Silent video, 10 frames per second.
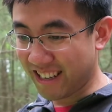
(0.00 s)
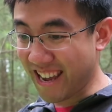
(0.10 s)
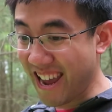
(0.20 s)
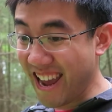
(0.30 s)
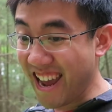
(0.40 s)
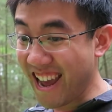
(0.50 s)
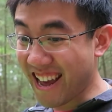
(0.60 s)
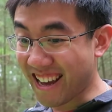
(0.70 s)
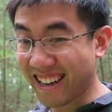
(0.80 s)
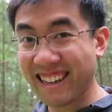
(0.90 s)

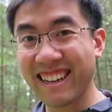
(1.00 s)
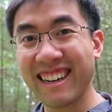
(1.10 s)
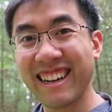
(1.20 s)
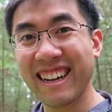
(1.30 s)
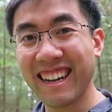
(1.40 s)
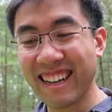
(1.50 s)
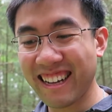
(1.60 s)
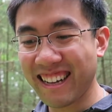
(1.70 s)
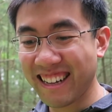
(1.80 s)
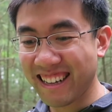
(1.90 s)

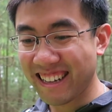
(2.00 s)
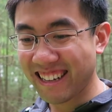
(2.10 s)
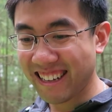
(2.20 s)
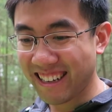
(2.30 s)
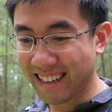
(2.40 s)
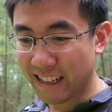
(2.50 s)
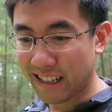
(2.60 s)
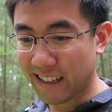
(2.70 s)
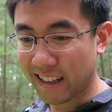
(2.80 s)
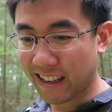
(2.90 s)

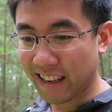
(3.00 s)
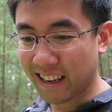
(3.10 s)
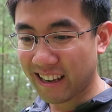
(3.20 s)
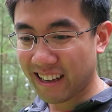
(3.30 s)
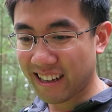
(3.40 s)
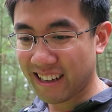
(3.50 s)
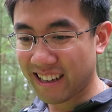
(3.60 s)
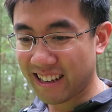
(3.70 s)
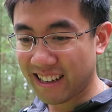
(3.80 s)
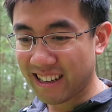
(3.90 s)

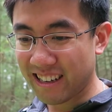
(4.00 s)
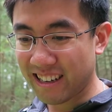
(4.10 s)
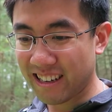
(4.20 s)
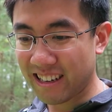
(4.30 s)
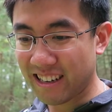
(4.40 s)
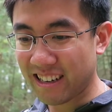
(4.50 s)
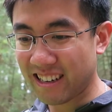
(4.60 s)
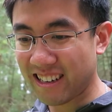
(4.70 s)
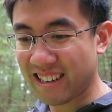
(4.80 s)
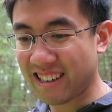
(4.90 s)

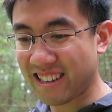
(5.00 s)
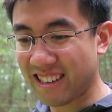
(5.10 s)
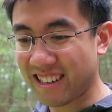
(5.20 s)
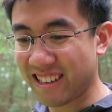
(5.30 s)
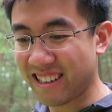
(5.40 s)
(not speaking)